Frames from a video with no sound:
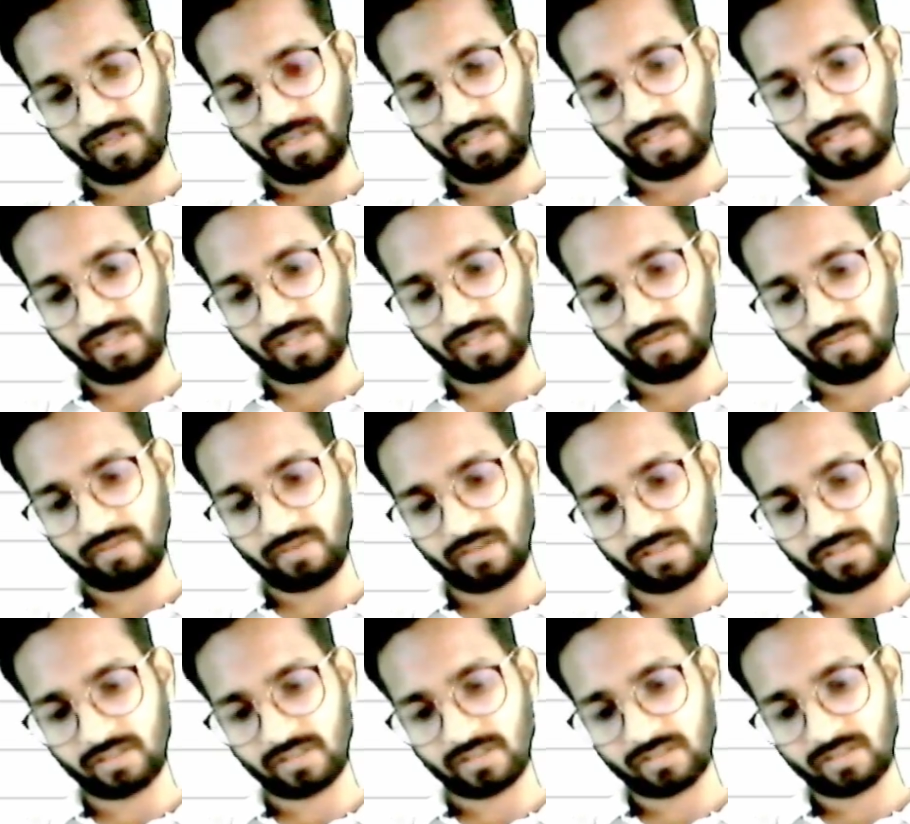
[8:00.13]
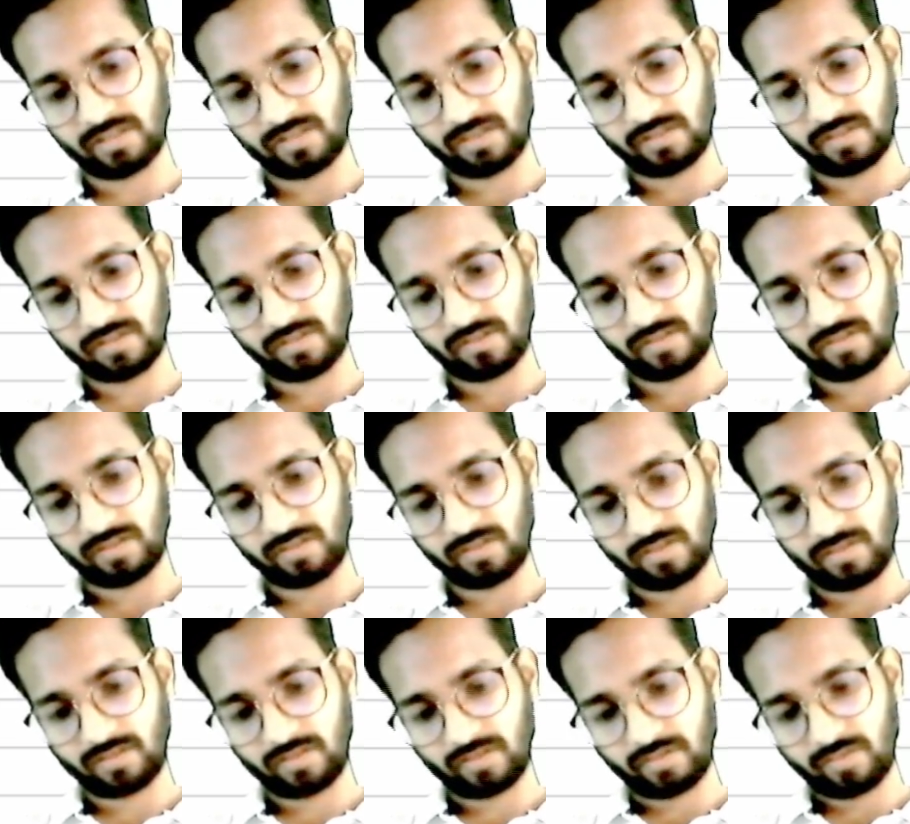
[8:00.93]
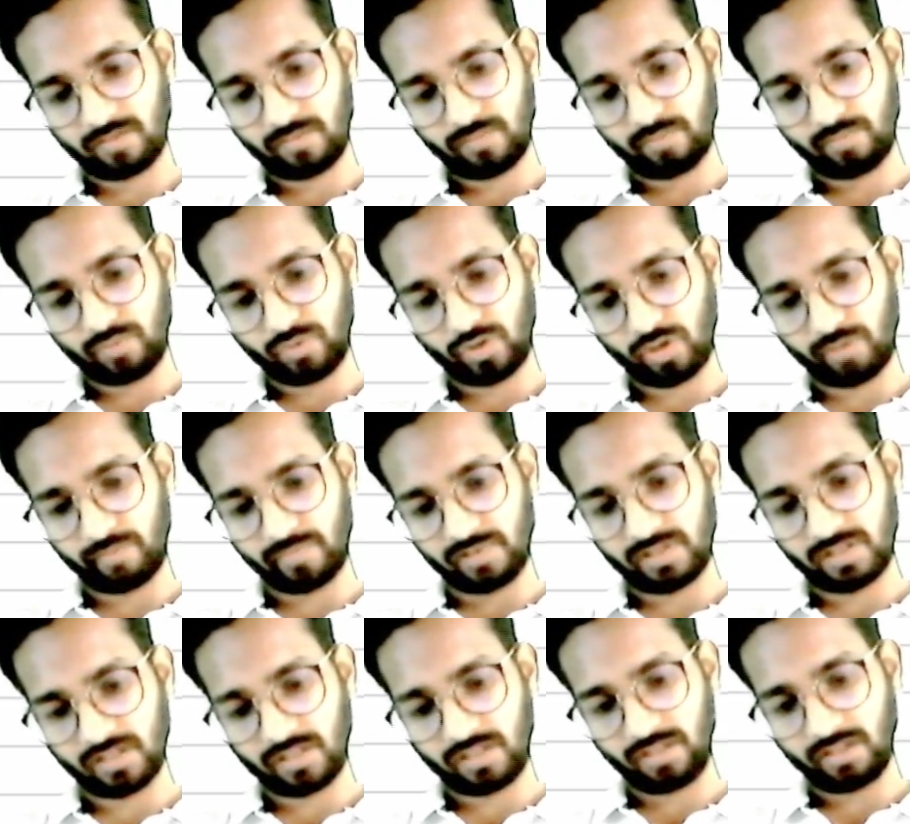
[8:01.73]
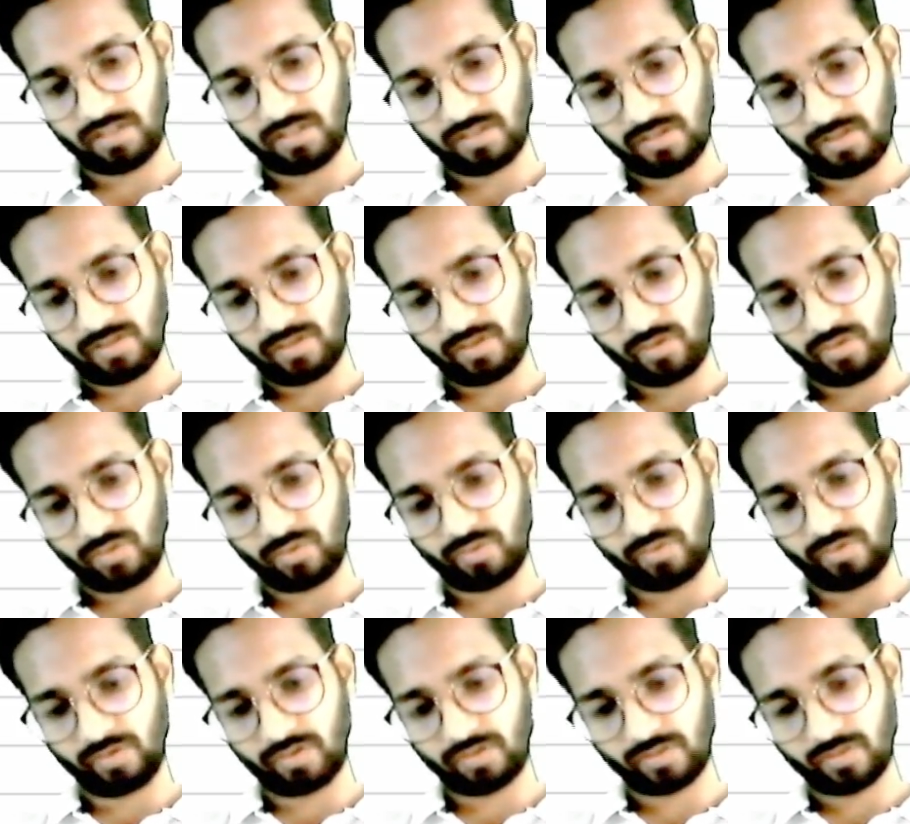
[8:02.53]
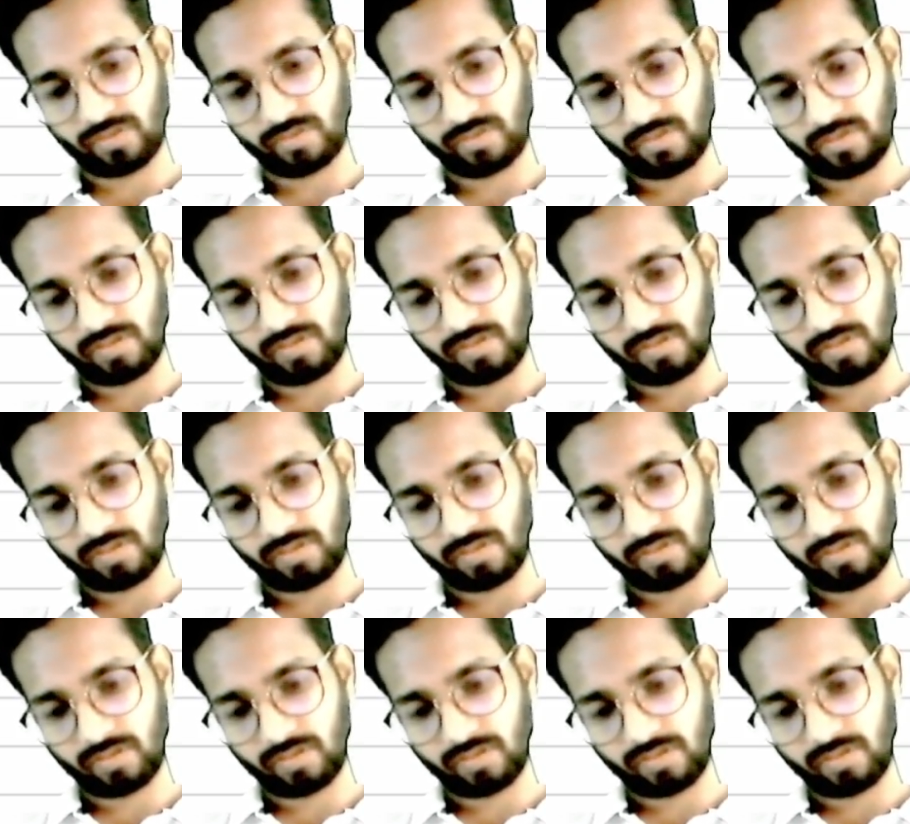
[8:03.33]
D covers promissory note.